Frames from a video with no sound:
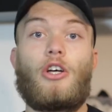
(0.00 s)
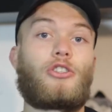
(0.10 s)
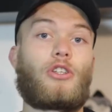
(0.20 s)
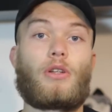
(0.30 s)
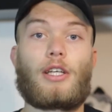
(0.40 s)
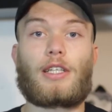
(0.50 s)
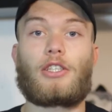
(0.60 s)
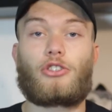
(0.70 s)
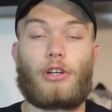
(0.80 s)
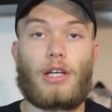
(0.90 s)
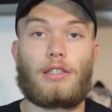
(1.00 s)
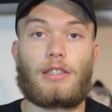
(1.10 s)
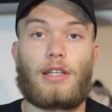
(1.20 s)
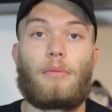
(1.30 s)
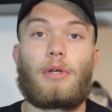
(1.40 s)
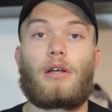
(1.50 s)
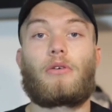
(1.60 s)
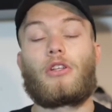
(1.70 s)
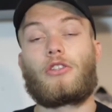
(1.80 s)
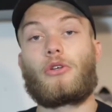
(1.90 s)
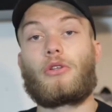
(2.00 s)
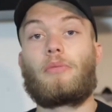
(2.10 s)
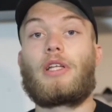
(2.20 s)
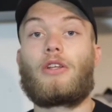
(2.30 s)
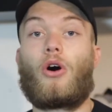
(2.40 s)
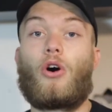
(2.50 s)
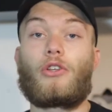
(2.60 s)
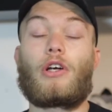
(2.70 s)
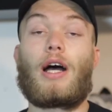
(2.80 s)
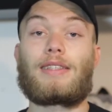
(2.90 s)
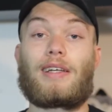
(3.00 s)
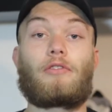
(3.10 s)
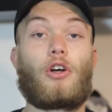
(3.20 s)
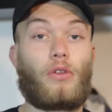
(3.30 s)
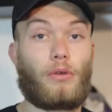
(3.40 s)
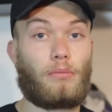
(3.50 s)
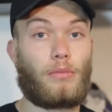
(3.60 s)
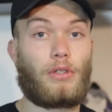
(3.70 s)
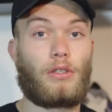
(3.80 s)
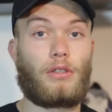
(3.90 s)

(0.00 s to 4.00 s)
So let's get straight into them and I'm going to do them in order as I've got them.